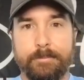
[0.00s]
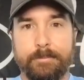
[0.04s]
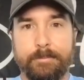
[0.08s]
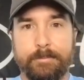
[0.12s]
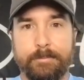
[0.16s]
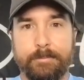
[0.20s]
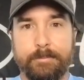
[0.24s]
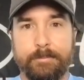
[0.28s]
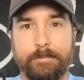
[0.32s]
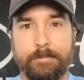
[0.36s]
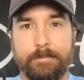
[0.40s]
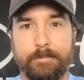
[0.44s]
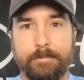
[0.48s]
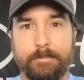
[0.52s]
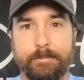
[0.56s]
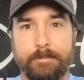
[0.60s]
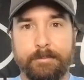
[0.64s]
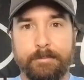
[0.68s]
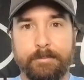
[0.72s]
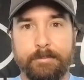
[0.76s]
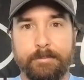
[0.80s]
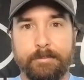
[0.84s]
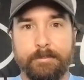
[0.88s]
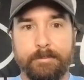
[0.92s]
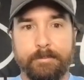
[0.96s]

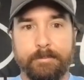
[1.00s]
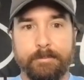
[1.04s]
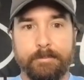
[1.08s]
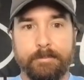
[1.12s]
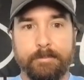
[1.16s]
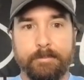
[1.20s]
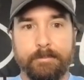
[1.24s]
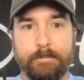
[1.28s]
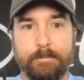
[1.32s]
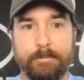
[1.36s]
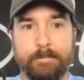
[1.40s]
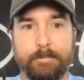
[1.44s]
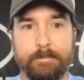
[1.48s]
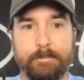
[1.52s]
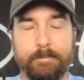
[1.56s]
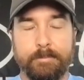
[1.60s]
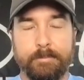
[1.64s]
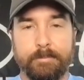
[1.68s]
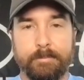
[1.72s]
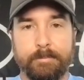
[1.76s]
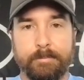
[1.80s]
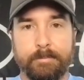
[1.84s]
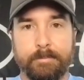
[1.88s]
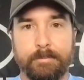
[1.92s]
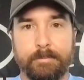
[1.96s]

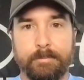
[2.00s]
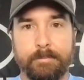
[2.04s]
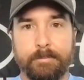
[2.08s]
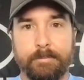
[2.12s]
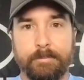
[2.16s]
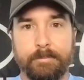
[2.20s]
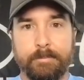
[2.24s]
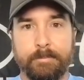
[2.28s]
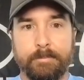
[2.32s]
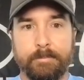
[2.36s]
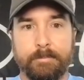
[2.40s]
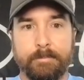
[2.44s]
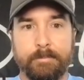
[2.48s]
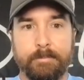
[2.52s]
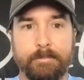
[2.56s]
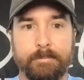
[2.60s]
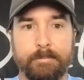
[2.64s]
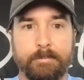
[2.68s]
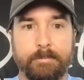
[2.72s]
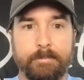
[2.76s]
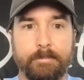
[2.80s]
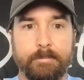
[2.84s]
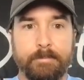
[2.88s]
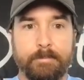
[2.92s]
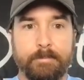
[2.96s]

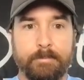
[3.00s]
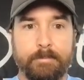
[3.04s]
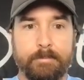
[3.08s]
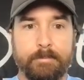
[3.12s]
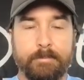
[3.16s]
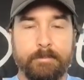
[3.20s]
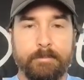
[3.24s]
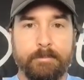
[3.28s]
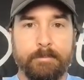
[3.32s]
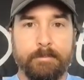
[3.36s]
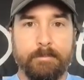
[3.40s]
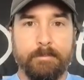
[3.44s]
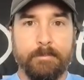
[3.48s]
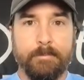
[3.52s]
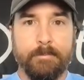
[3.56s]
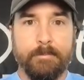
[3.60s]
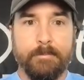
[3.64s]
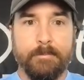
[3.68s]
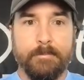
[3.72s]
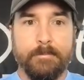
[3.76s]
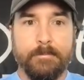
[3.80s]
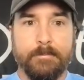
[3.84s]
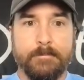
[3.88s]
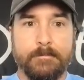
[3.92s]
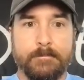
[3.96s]

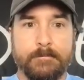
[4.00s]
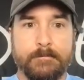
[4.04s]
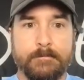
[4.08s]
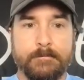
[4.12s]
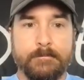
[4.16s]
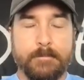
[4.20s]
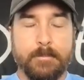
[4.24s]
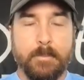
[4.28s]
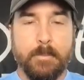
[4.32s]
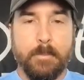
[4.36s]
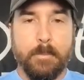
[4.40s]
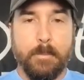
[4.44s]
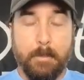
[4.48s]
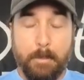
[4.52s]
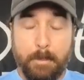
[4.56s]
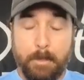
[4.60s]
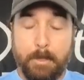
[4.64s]
[no speech]